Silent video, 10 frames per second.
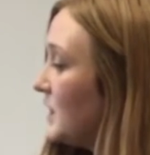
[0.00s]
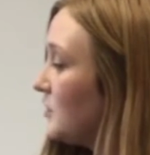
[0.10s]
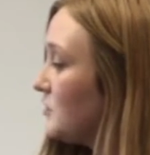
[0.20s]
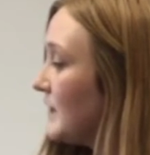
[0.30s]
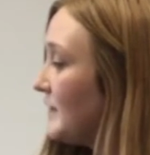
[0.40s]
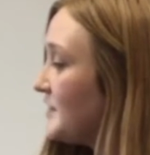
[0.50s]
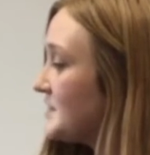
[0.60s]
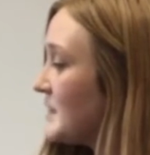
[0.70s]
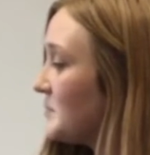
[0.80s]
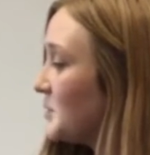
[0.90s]
Throughout the
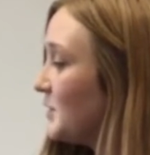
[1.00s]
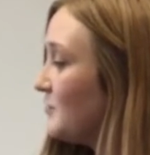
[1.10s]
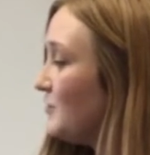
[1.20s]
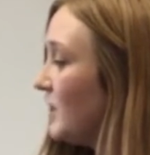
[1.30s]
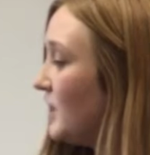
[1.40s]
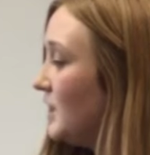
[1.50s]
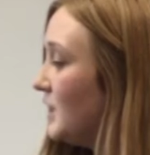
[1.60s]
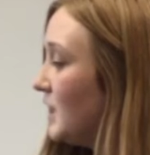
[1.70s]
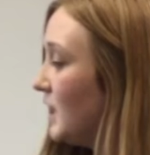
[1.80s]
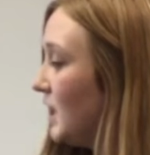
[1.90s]
summer and the fall,
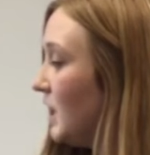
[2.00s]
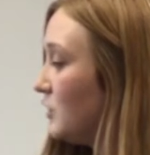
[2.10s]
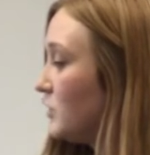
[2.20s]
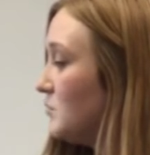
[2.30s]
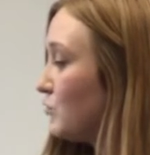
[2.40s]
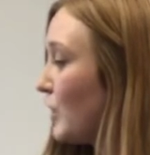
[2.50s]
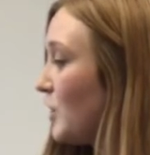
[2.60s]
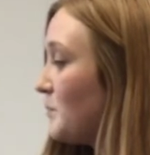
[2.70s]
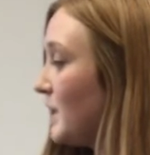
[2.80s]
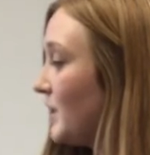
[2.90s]
a hungry
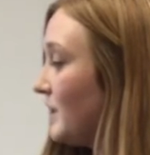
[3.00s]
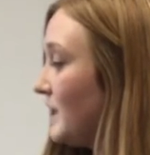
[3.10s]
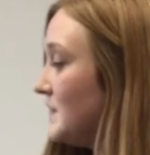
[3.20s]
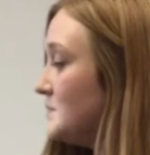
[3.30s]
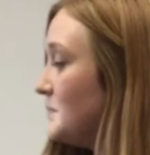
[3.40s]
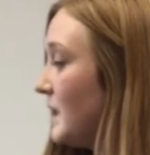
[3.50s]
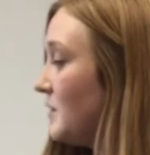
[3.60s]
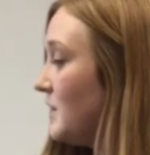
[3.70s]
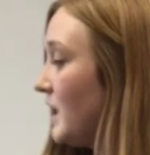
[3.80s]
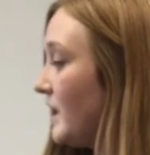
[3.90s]
brown bear eats
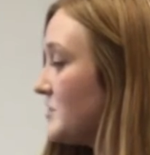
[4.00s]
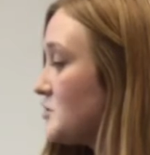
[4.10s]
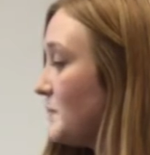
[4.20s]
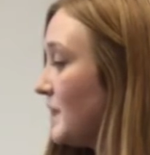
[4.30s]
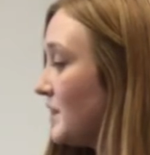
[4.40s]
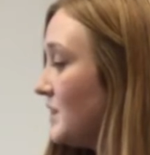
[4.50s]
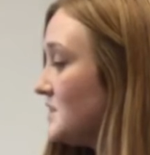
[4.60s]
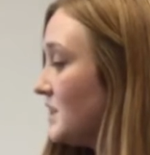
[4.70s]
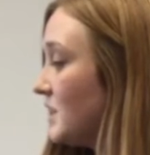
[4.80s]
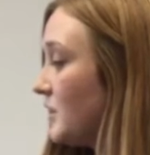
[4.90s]
mountain ash
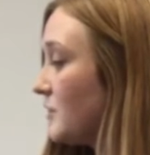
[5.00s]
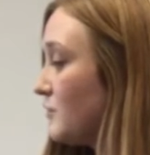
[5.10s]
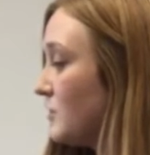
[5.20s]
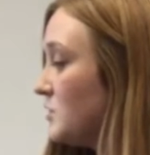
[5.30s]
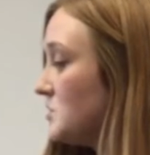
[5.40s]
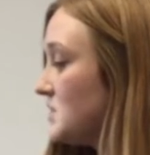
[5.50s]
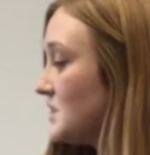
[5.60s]
berries and other fruits.